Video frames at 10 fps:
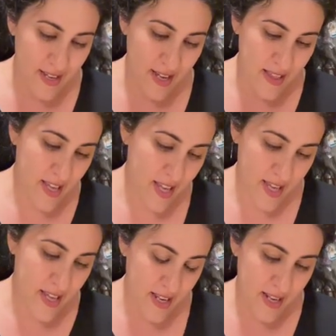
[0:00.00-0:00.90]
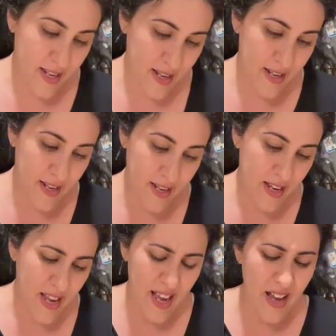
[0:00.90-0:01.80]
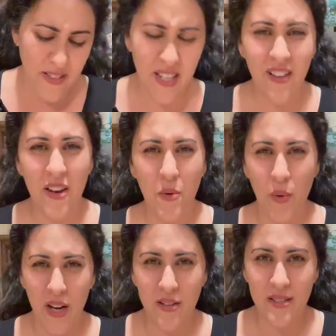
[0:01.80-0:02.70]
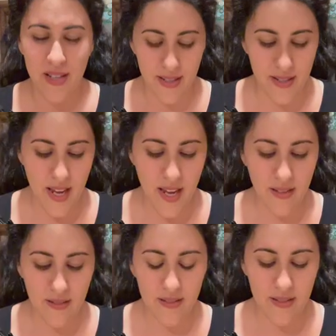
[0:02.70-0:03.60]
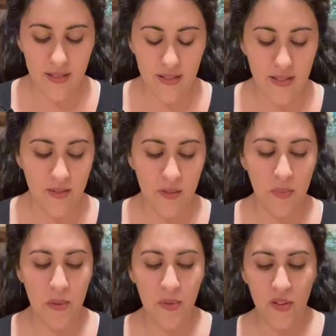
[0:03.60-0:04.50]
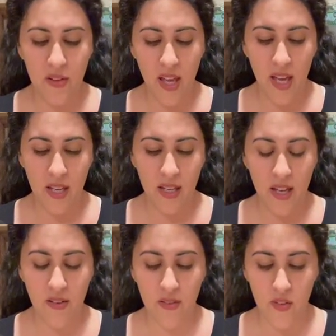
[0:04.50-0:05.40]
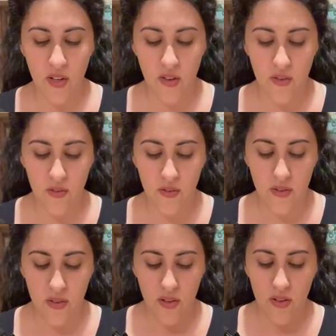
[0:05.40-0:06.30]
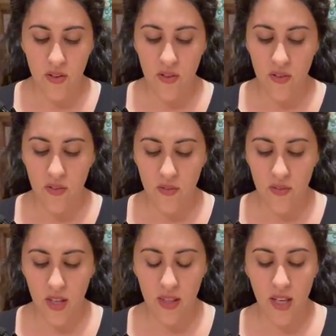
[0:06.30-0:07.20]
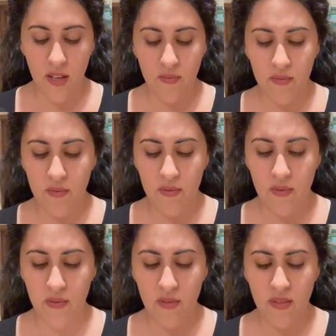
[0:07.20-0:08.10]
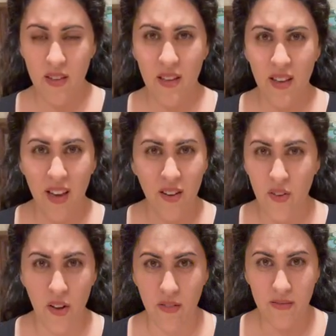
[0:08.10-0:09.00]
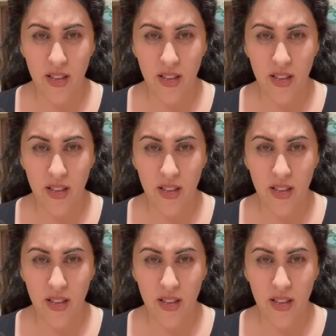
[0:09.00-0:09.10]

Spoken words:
And then I've seen a lot of weird zesting when people are like, I don't even know if they, I don't know.